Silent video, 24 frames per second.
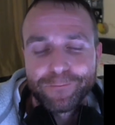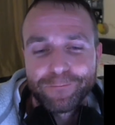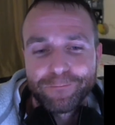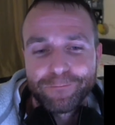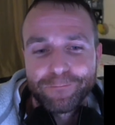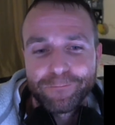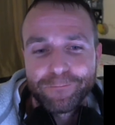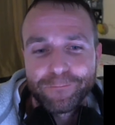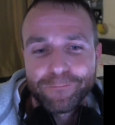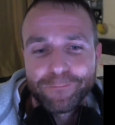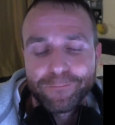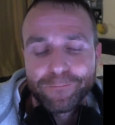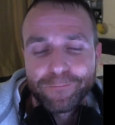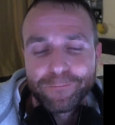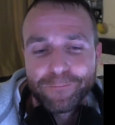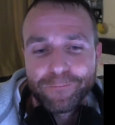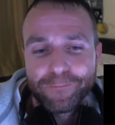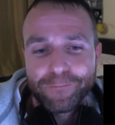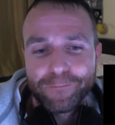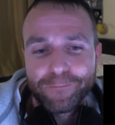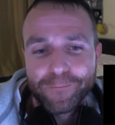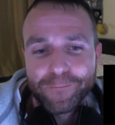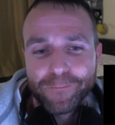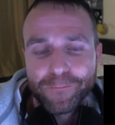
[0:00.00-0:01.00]

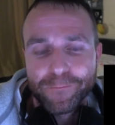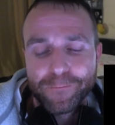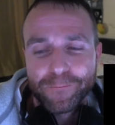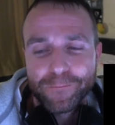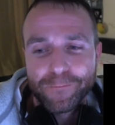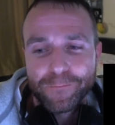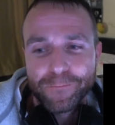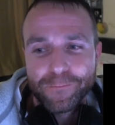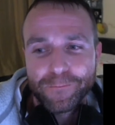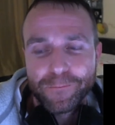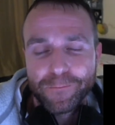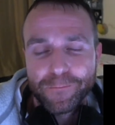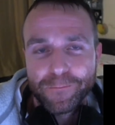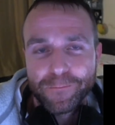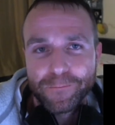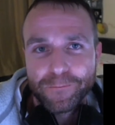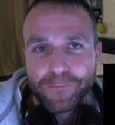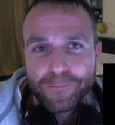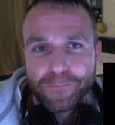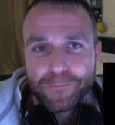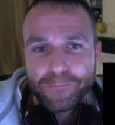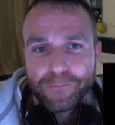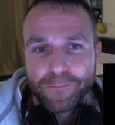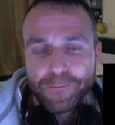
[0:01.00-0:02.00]

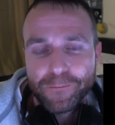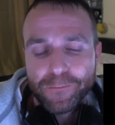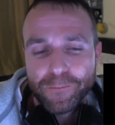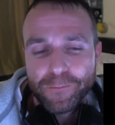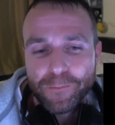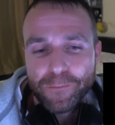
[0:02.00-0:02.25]
[no speech]